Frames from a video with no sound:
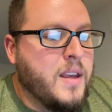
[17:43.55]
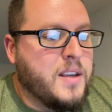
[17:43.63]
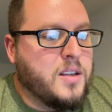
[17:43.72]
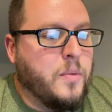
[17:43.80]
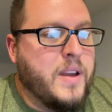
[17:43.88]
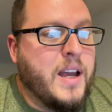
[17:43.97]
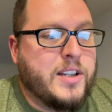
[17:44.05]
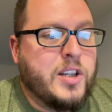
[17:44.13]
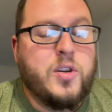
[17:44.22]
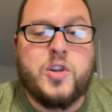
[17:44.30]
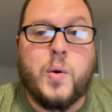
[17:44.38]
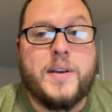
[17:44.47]
So we got
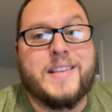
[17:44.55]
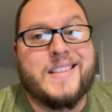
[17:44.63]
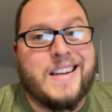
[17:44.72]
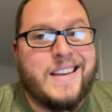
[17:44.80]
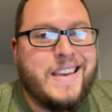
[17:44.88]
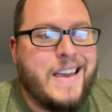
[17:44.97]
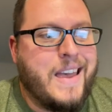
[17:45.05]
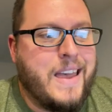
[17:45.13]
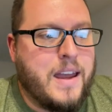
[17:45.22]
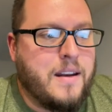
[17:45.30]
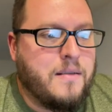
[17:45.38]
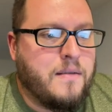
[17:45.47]
two choices
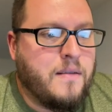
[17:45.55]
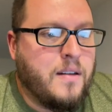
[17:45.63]
again.